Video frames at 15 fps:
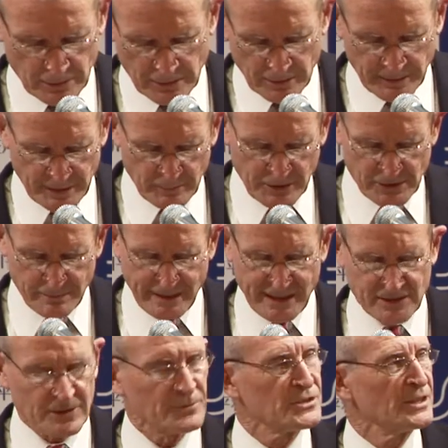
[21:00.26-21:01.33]
order in which
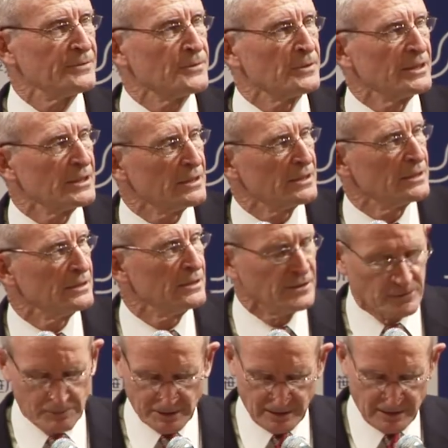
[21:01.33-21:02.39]
massive suffering
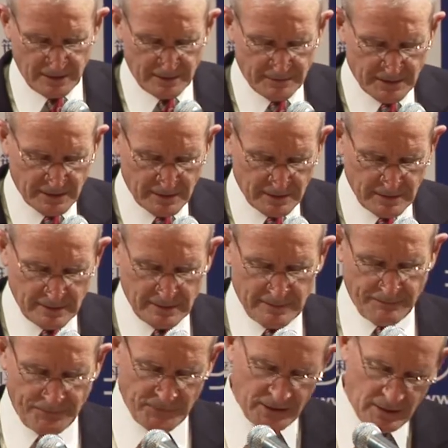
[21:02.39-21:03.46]
is relieved.
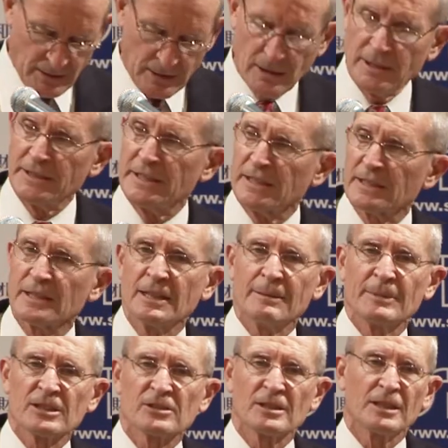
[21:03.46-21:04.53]
On the
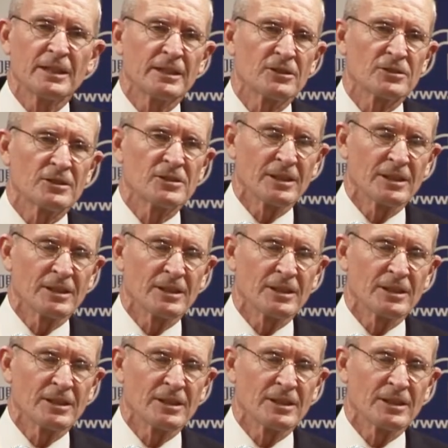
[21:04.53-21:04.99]
economic side, it's a